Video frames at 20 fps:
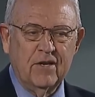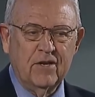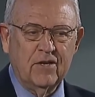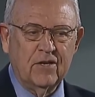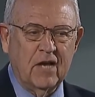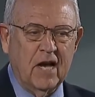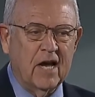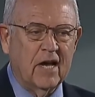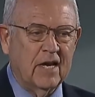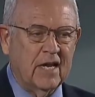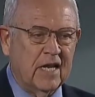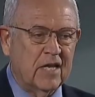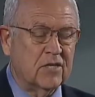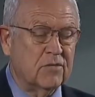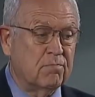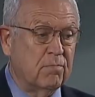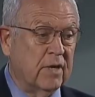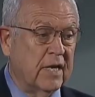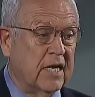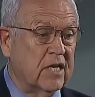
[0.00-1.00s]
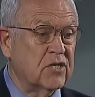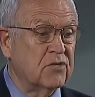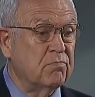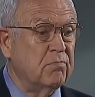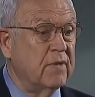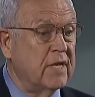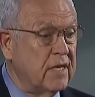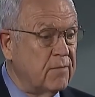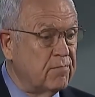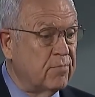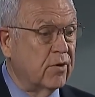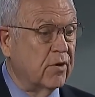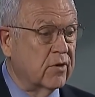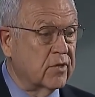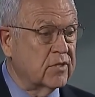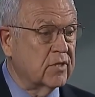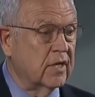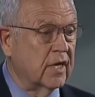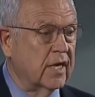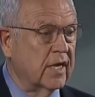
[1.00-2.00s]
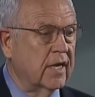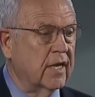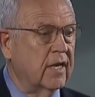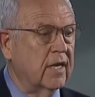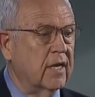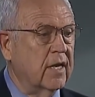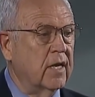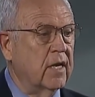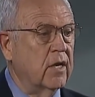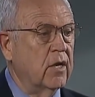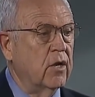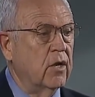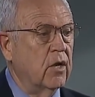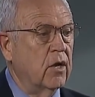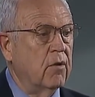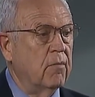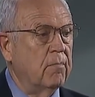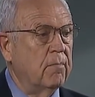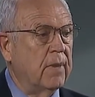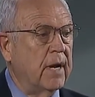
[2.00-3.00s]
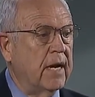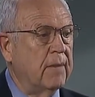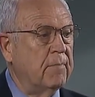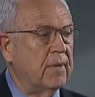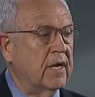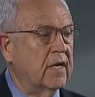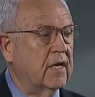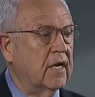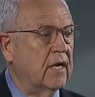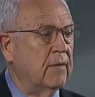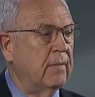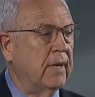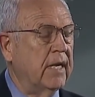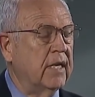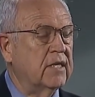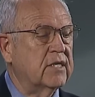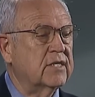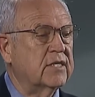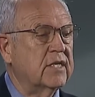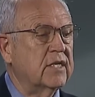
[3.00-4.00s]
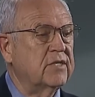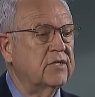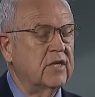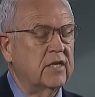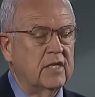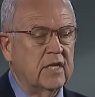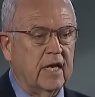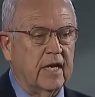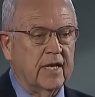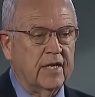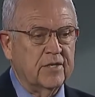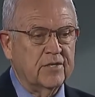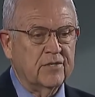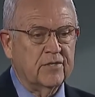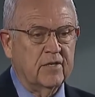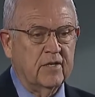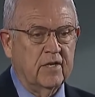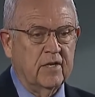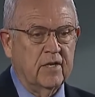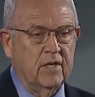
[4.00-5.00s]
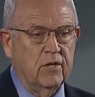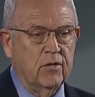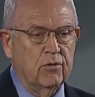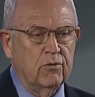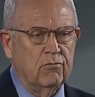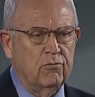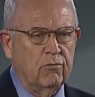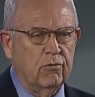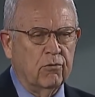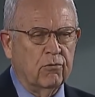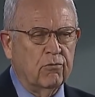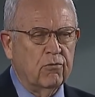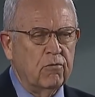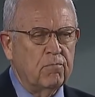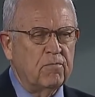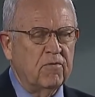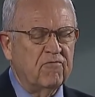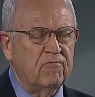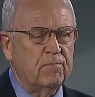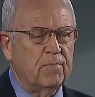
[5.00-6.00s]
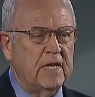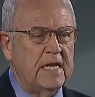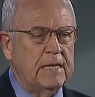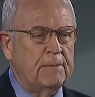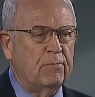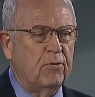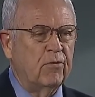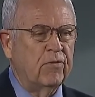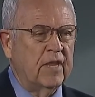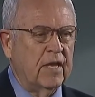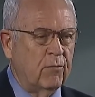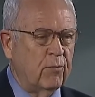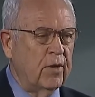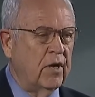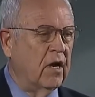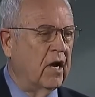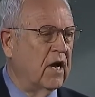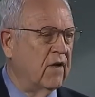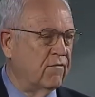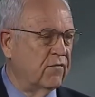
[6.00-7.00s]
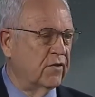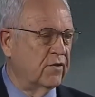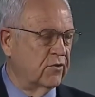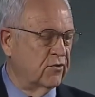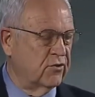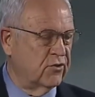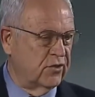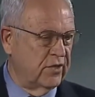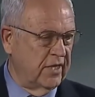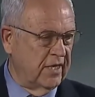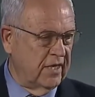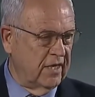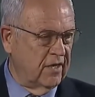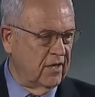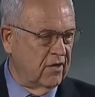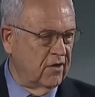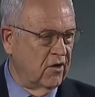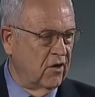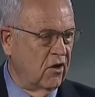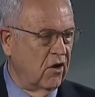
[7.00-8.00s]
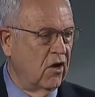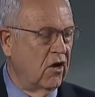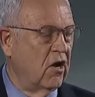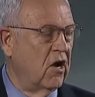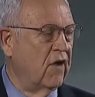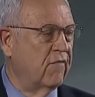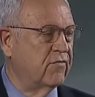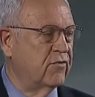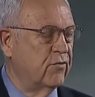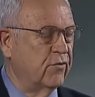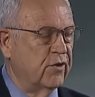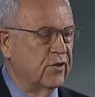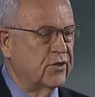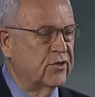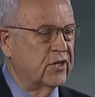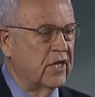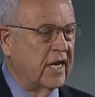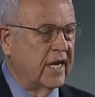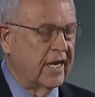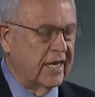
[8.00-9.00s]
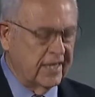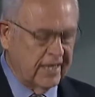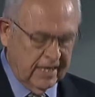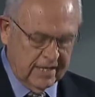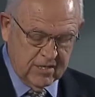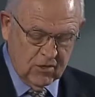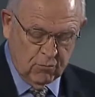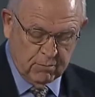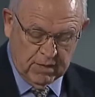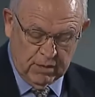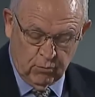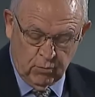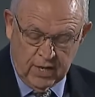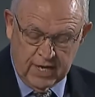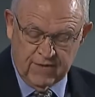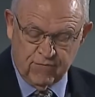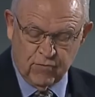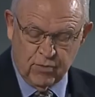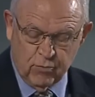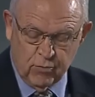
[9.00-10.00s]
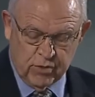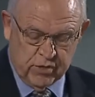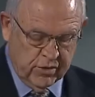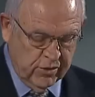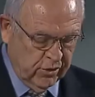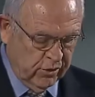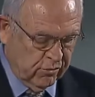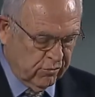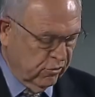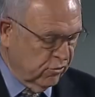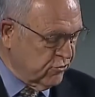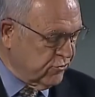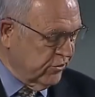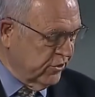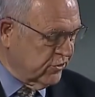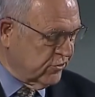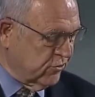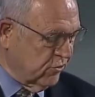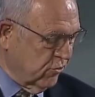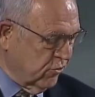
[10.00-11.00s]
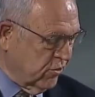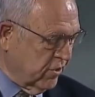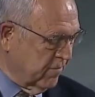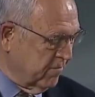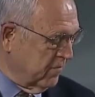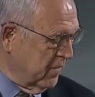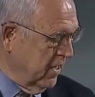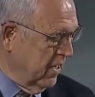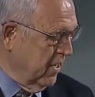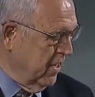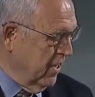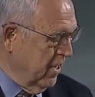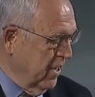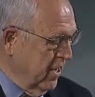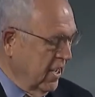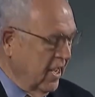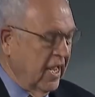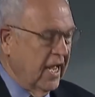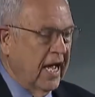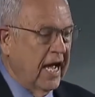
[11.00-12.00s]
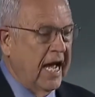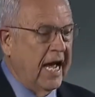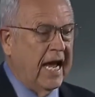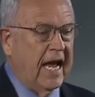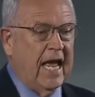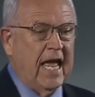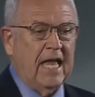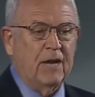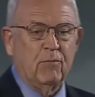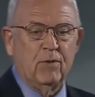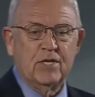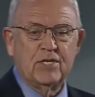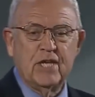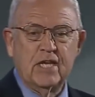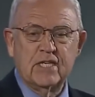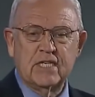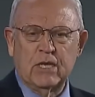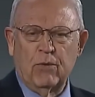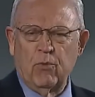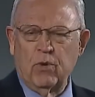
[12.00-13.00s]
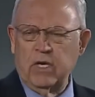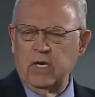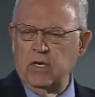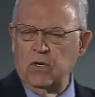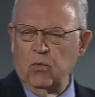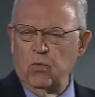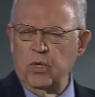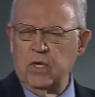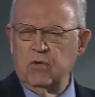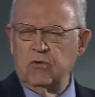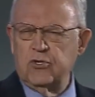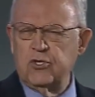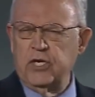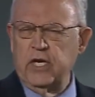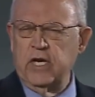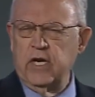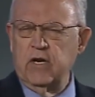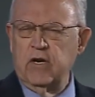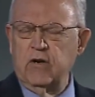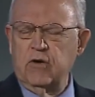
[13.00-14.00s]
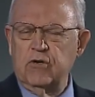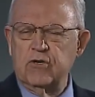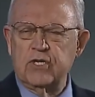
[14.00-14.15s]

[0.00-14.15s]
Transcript: God has blessed me personally by becoming sensitized to a group of people that we often see off to the side. I told my wife when we're in the grocery store and we see someone in a wheelchair or